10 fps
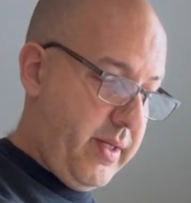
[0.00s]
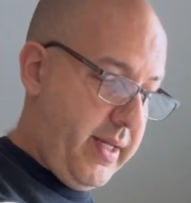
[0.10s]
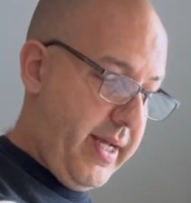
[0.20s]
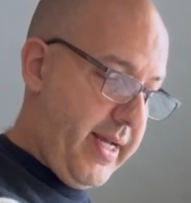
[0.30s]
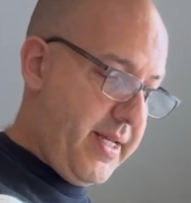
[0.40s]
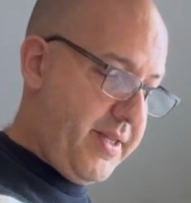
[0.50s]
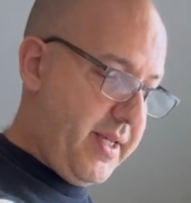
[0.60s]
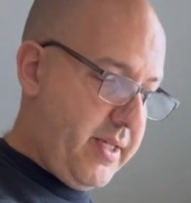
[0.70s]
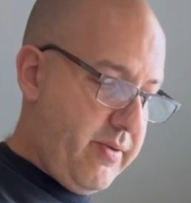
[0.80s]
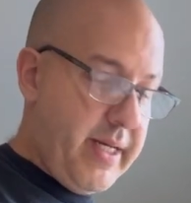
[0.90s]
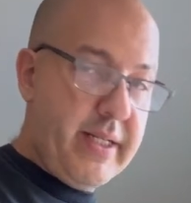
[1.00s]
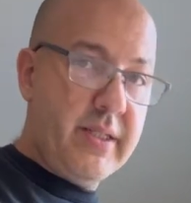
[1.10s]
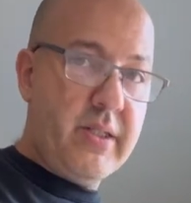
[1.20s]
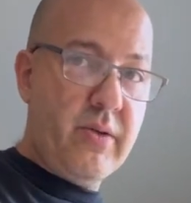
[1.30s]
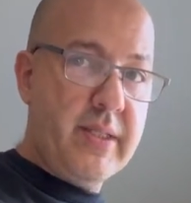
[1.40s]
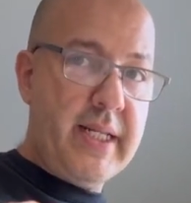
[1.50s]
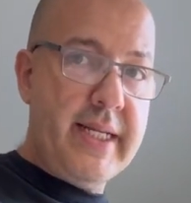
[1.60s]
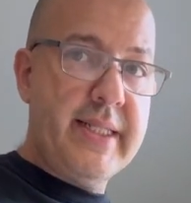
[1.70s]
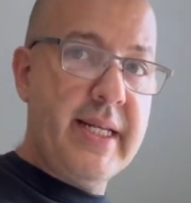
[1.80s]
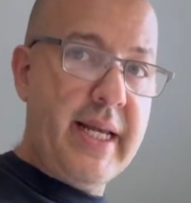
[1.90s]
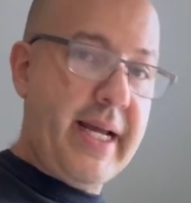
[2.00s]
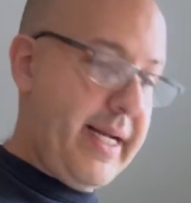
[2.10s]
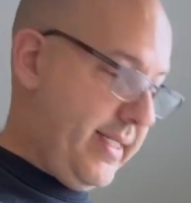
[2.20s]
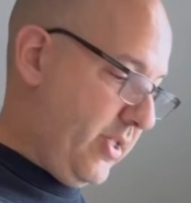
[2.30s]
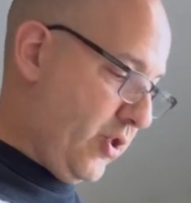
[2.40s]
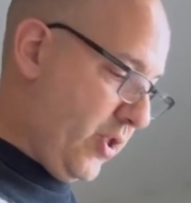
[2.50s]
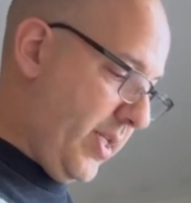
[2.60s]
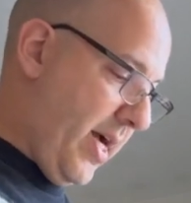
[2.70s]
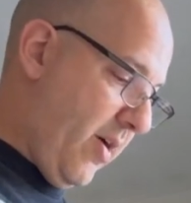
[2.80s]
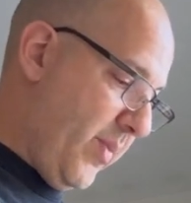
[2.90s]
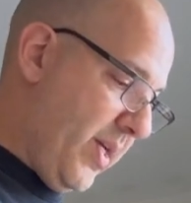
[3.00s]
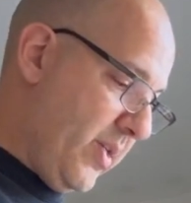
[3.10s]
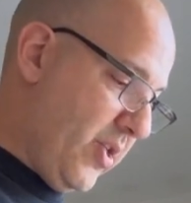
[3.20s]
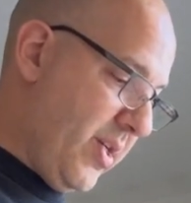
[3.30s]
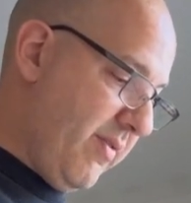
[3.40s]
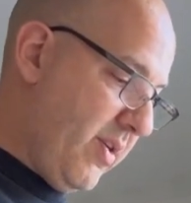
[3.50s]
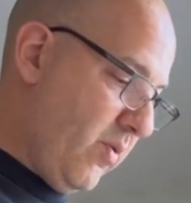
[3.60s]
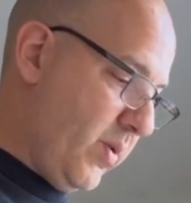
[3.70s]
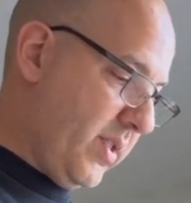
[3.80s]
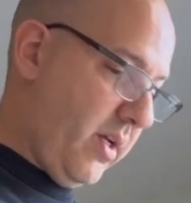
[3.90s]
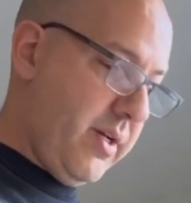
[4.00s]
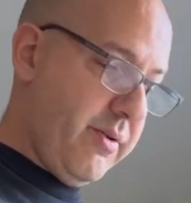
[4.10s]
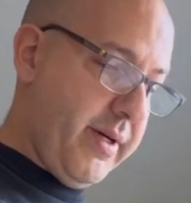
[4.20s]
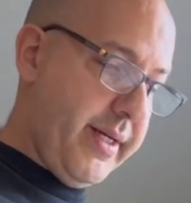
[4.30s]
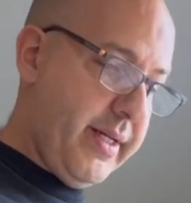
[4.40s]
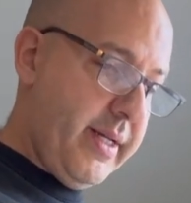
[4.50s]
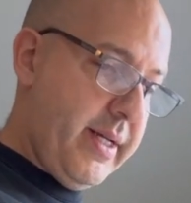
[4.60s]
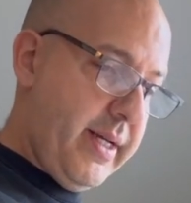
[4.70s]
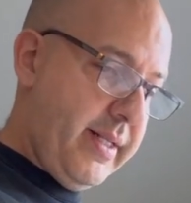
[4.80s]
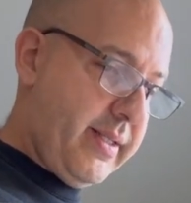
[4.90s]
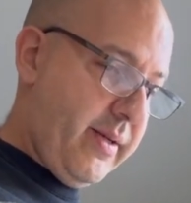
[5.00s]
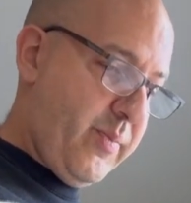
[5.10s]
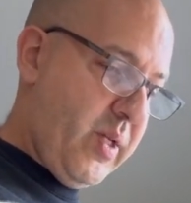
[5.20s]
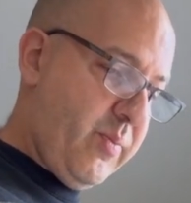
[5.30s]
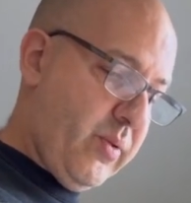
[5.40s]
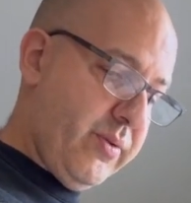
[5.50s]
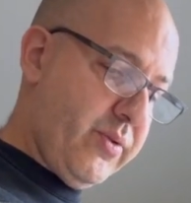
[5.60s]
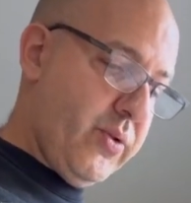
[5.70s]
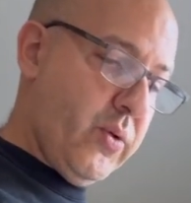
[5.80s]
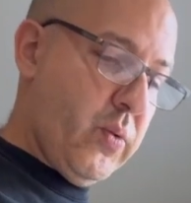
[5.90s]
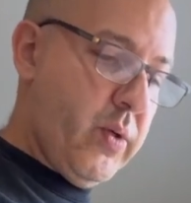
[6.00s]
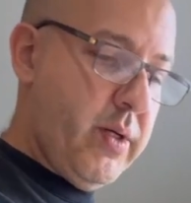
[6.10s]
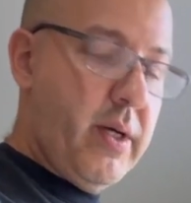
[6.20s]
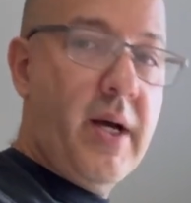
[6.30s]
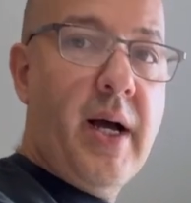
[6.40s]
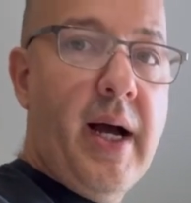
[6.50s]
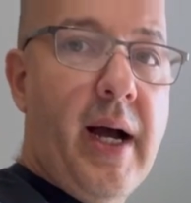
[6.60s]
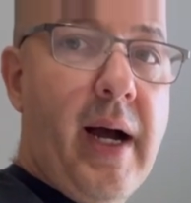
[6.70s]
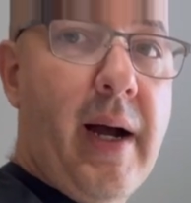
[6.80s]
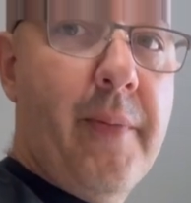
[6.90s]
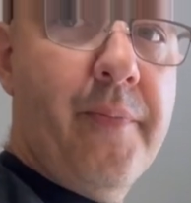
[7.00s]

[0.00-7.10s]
anything that you get, don't slice it like I did just now, because you never know what's under it. And some people will do that.